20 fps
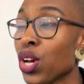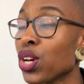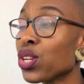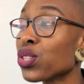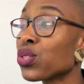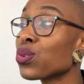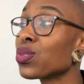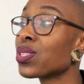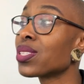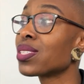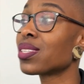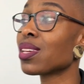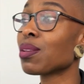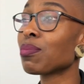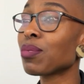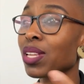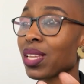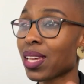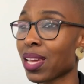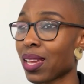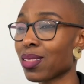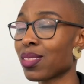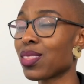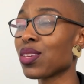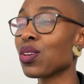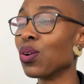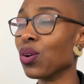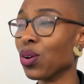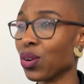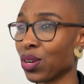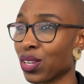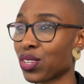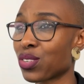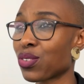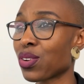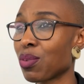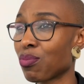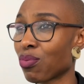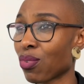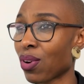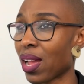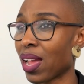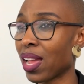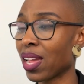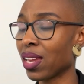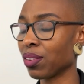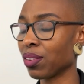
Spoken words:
to stimulate the auditory brain?